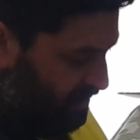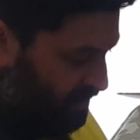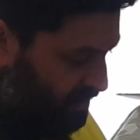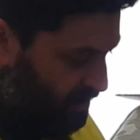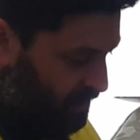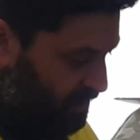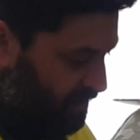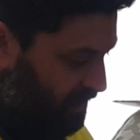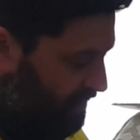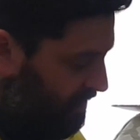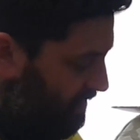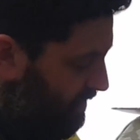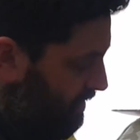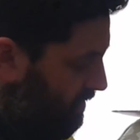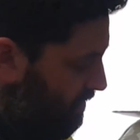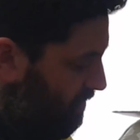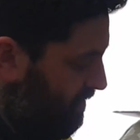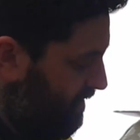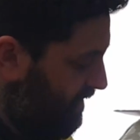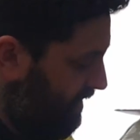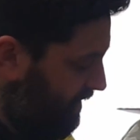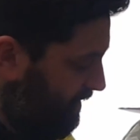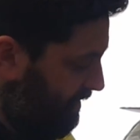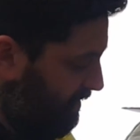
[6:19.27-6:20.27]
on this little
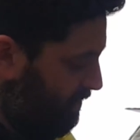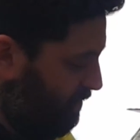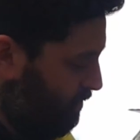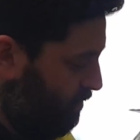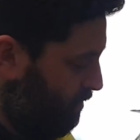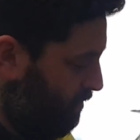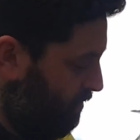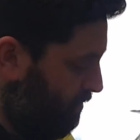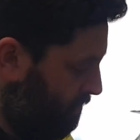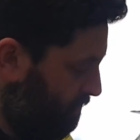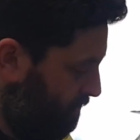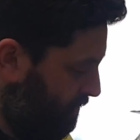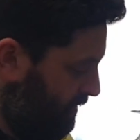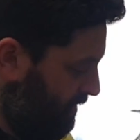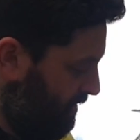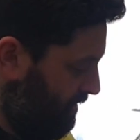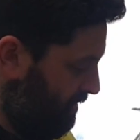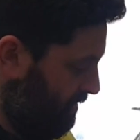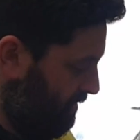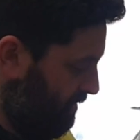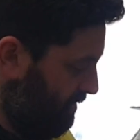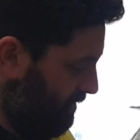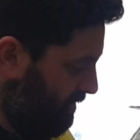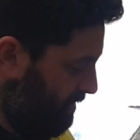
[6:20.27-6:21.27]
chainsaw
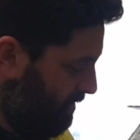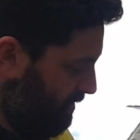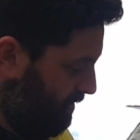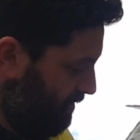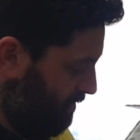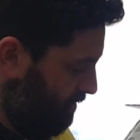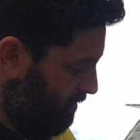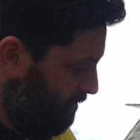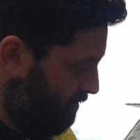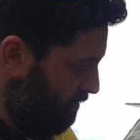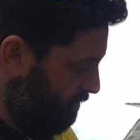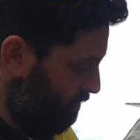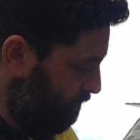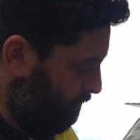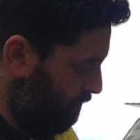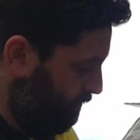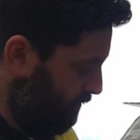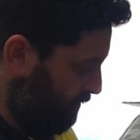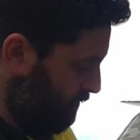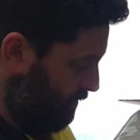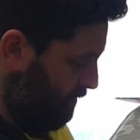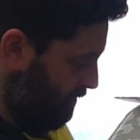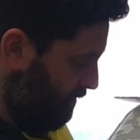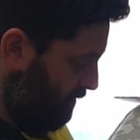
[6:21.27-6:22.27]
because of
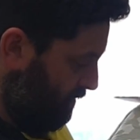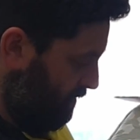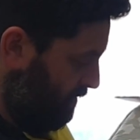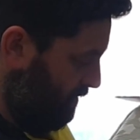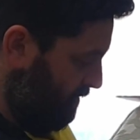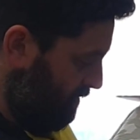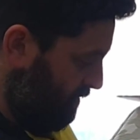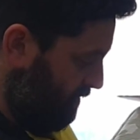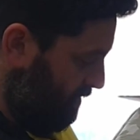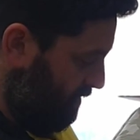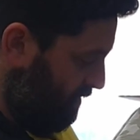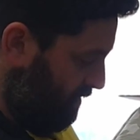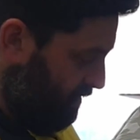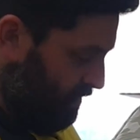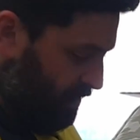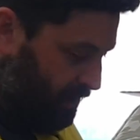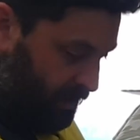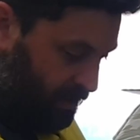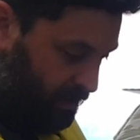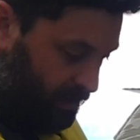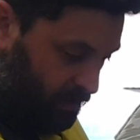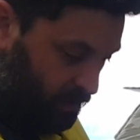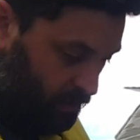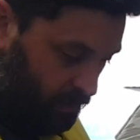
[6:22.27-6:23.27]

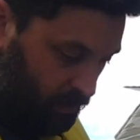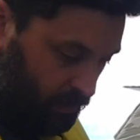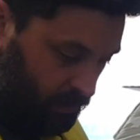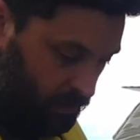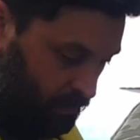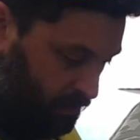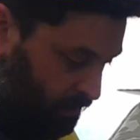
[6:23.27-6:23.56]
the little